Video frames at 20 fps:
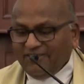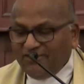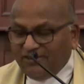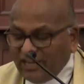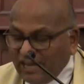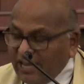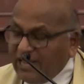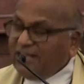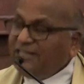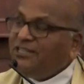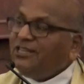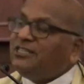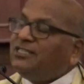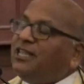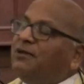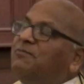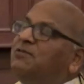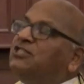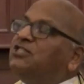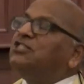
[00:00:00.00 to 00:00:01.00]
Jesus
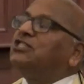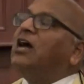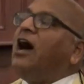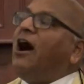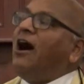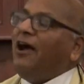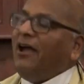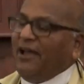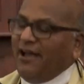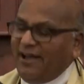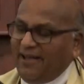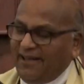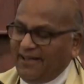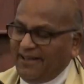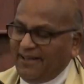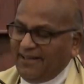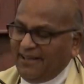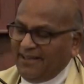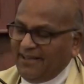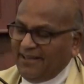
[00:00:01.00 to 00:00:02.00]
the
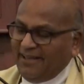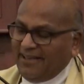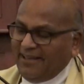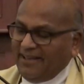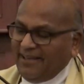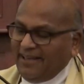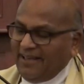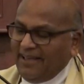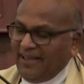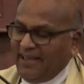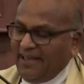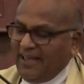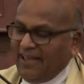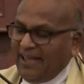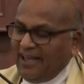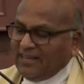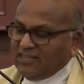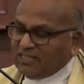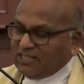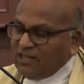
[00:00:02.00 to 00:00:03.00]
Messiah
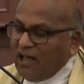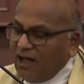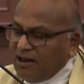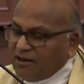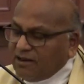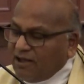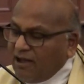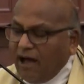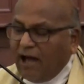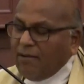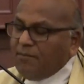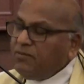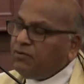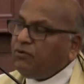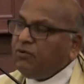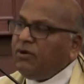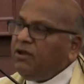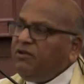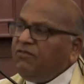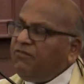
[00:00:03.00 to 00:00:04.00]
has not
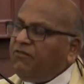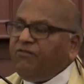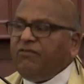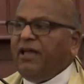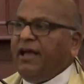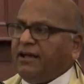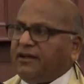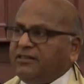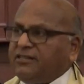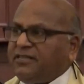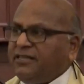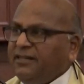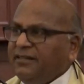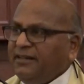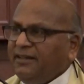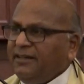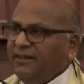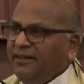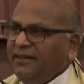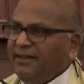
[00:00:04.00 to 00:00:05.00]
come to inflict
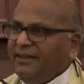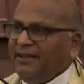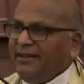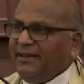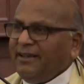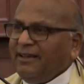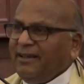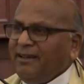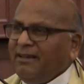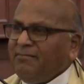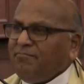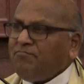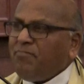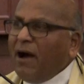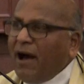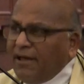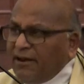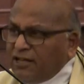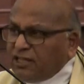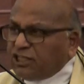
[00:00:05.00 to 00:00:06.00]

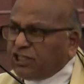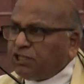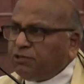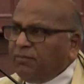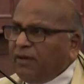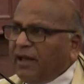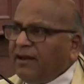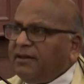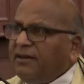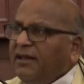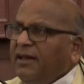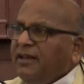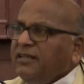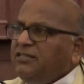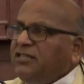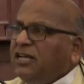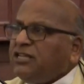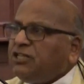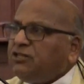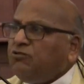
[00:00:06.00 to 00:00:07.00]

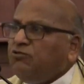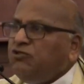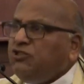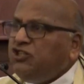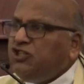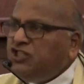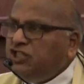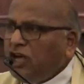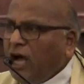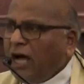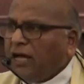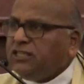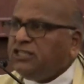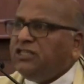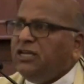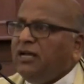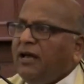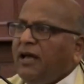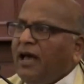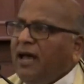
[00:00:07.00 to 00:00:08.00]
punishment, just to
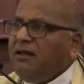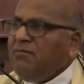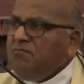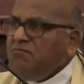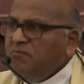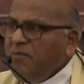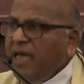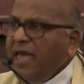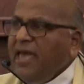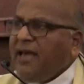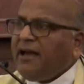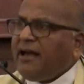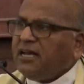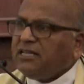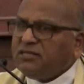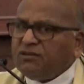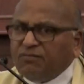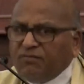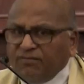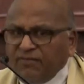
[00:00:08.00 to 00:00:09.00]
judge and make
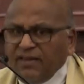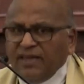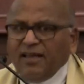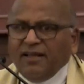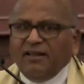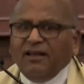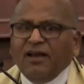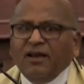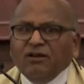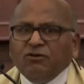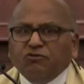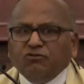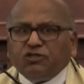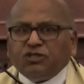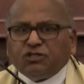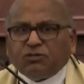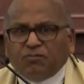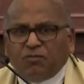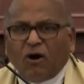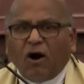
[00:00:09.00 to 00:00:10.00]
us feel
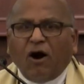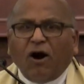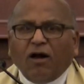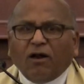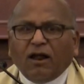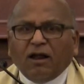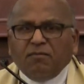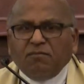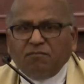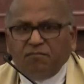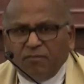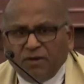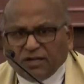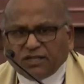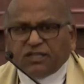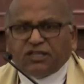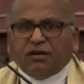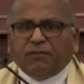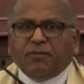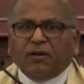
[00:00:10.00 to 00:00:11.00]
small and
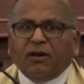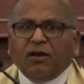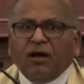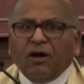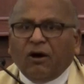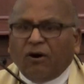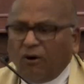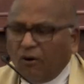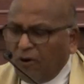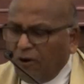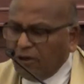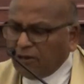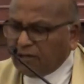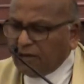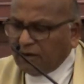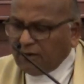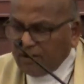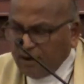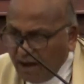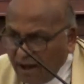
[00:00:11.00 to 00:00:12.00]
miserable all
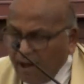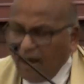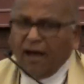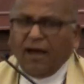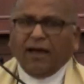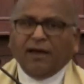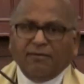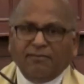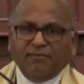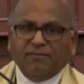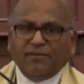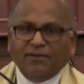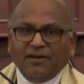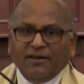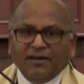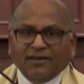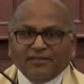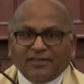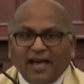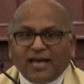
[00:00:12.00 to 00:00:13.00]
the
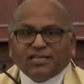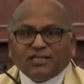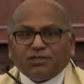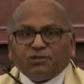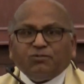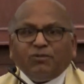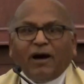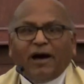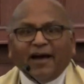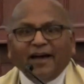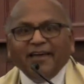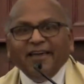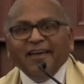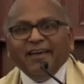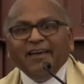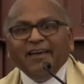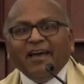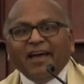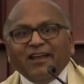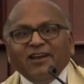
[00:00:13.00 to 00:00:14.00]
time. That's why
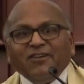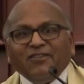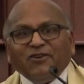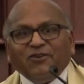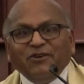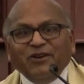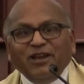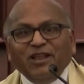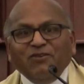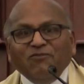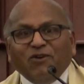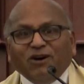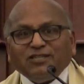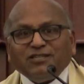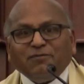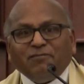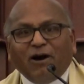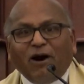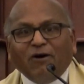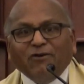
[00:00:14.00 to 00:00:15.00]
another reading was
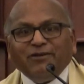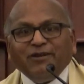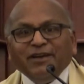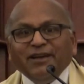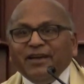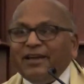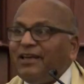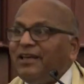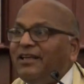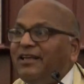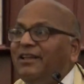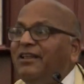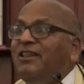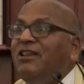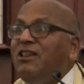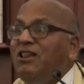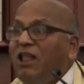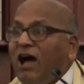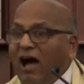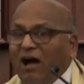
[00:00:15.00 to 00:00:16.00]

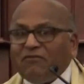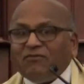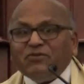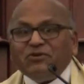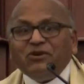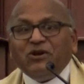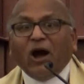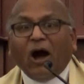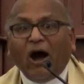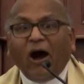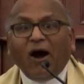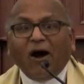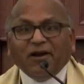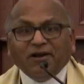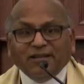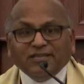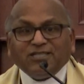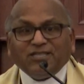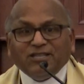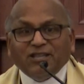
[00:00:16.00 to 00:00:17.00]
about love.
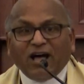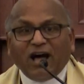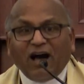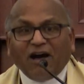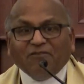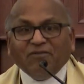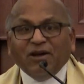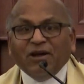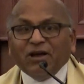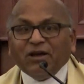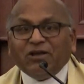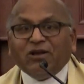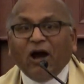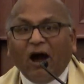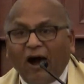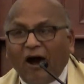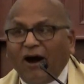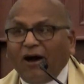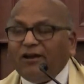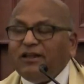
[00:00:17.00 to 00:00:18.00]
God is love.
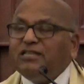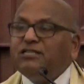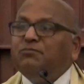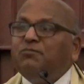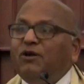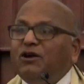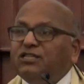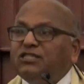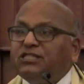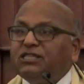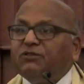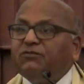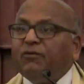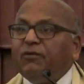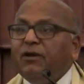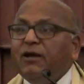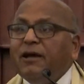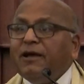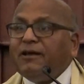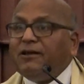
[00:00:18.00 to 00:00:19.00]
God is
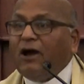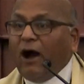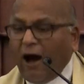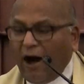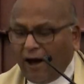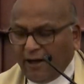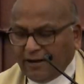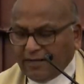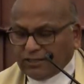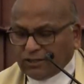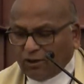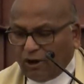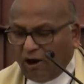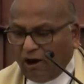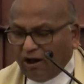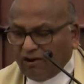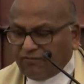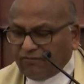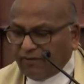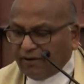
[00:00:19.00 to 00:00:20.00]
merciful. God is
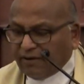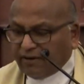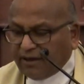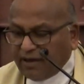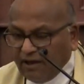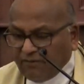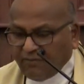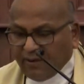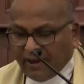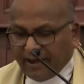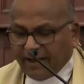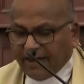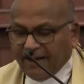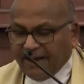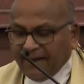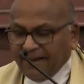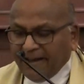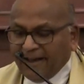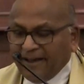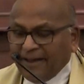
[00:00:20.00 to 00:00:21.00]
all
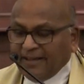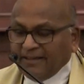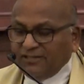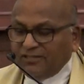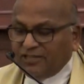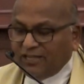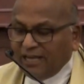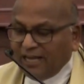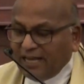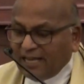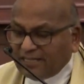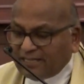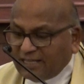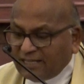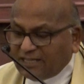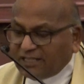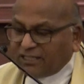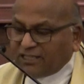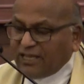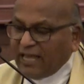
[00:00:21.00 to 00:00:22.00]
forgiving.
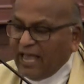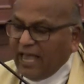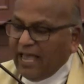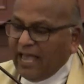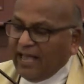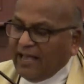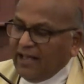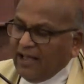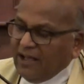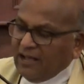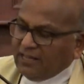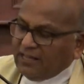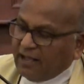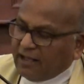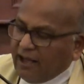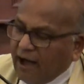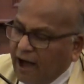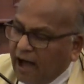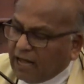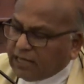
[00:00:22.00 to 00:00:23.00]
Jesus saying the
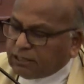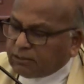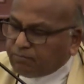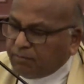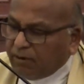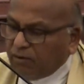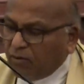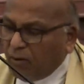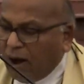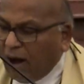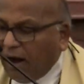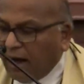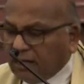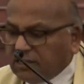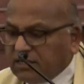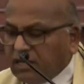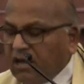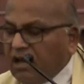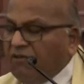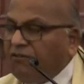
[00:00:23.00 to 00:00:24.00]
gospel
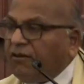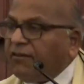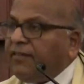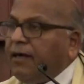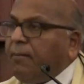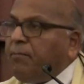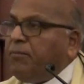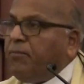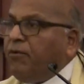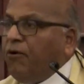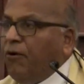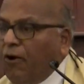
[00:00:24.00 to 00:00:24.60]
was for the